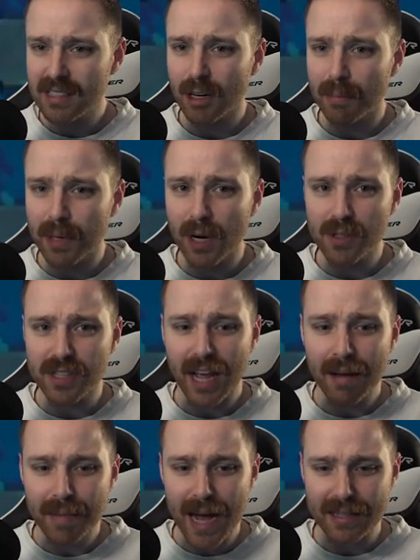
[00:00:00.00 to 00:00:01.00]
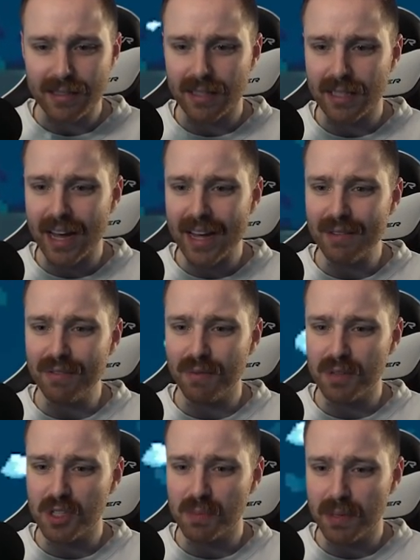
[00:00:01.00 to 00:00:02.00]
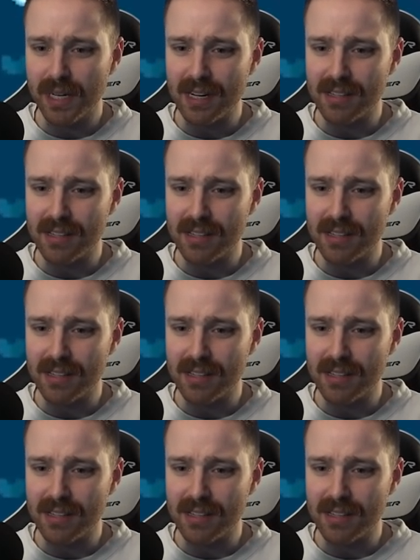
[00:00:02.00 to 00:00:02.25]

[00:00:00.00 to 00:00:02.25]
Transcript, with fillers: little bros came back to life, which is pretty